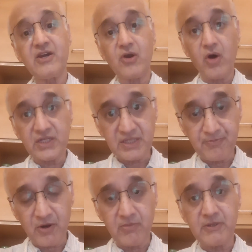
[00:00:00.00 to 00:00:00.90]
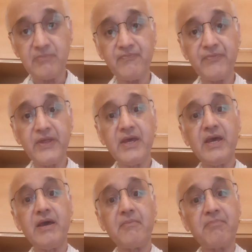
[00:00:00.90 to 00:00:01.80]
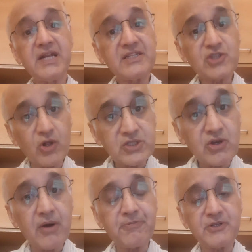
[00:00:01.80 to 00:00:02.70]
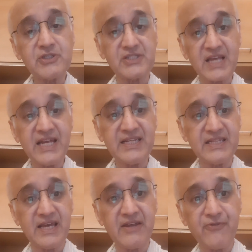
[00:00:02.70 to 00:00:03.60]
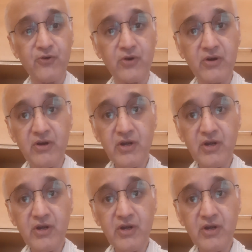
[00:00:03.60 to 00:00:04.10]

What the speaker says: cause the problem, but it's also up to society, therefore,